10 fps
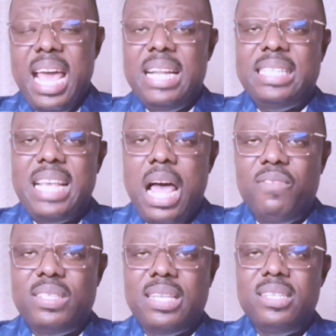and
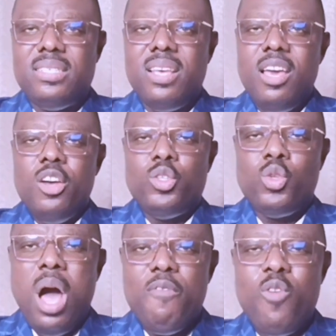services
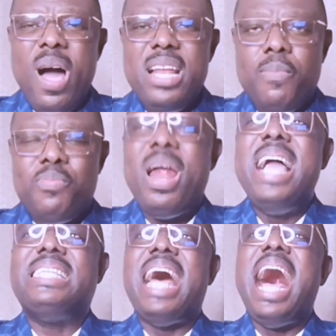to avoid
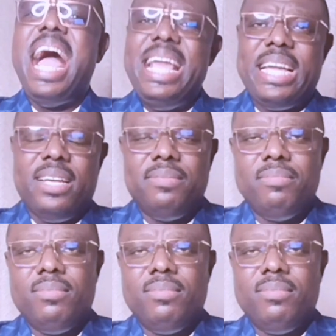price hike.